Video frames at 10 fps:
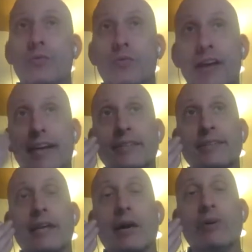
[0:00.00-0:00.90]

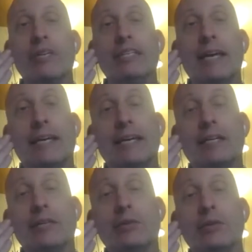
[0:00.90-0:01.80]
things that we take
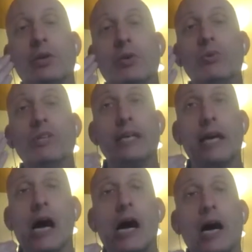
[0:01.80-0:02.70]
in with the
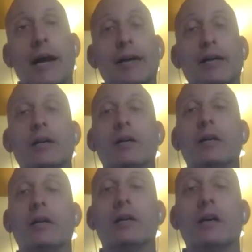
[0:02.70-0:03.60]
eye
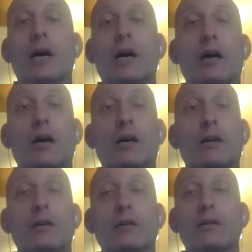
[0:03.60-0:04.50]

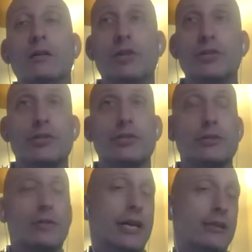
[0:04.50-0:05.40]
are
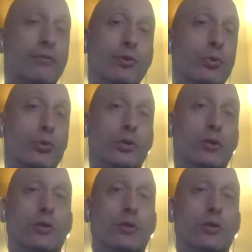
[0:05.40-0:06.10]
just like food.